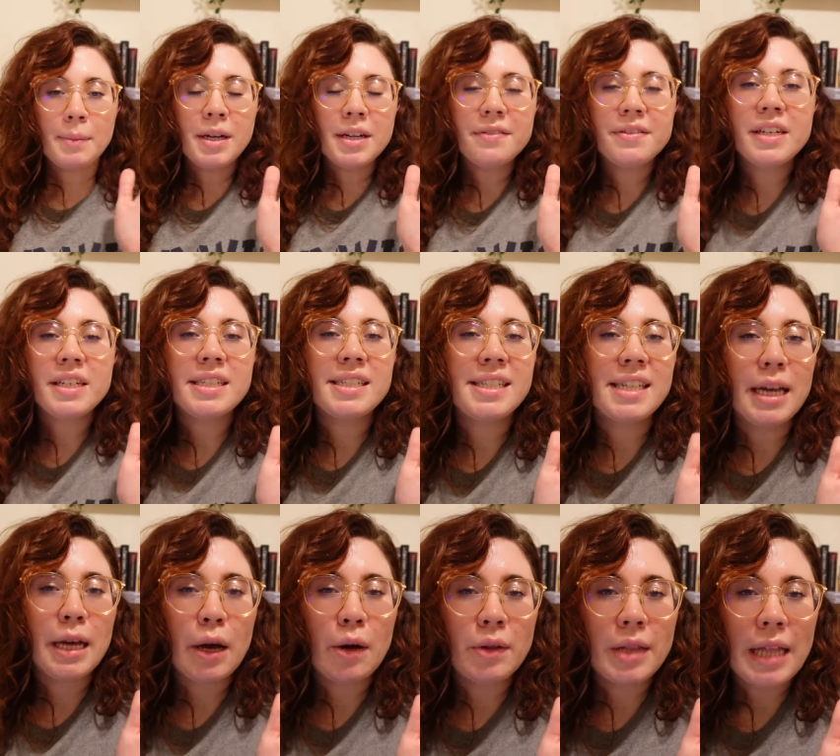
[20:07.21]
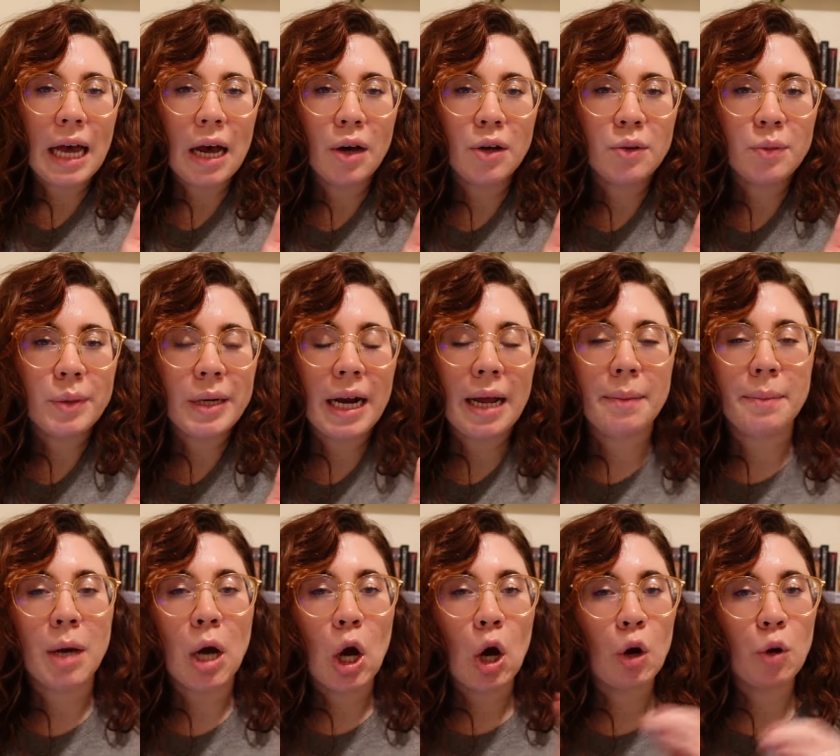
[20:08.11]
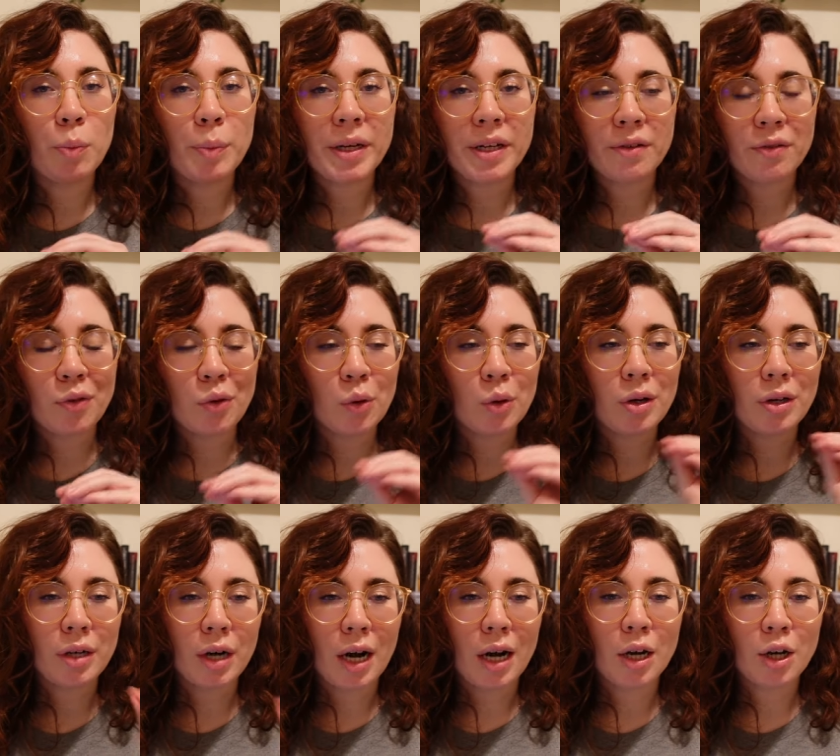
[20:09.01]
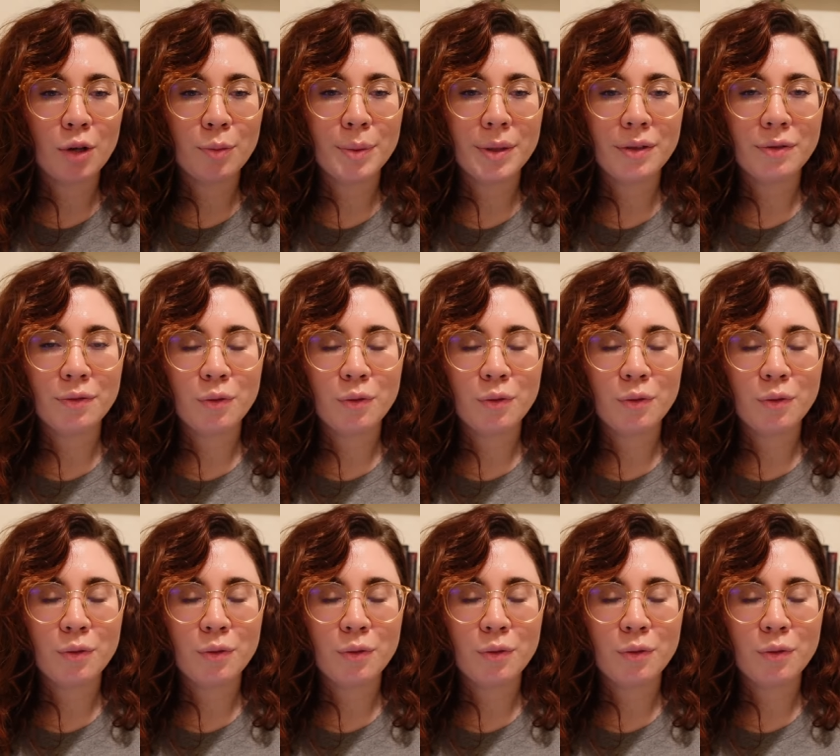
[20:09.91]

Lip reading: not even gonna say out loud what I'm hoping for or not hoping